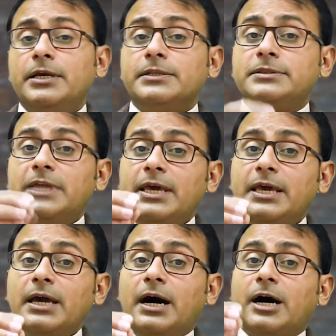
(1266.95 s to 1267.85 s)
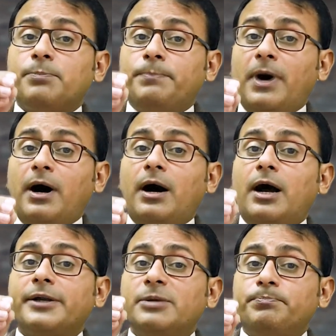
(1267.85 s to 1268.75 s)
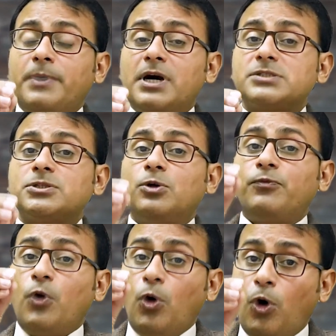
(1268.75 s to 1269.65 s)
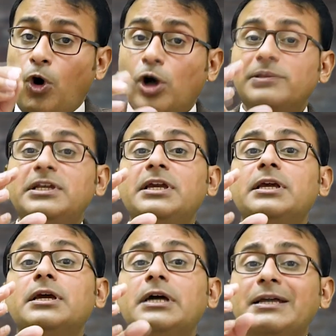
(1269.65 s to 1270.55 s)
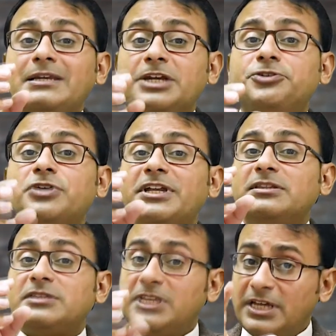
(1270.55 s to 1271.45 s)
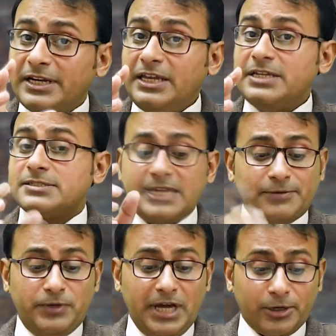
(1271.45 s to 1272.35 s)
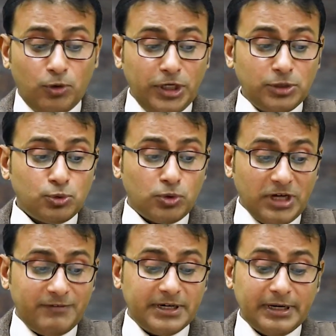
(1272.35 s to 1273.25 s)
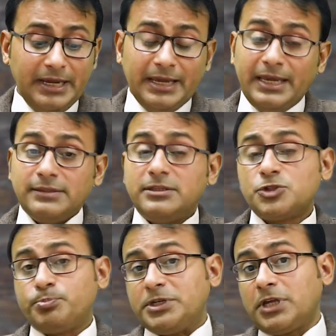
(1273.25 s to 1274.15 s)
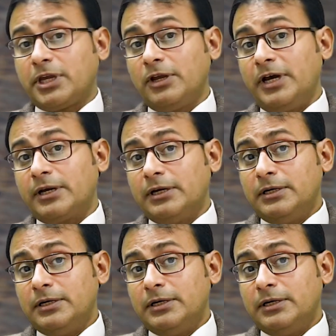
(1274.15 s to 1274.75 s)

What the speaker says: they are part and parcel of all the literary theories that we are going to cover in this particular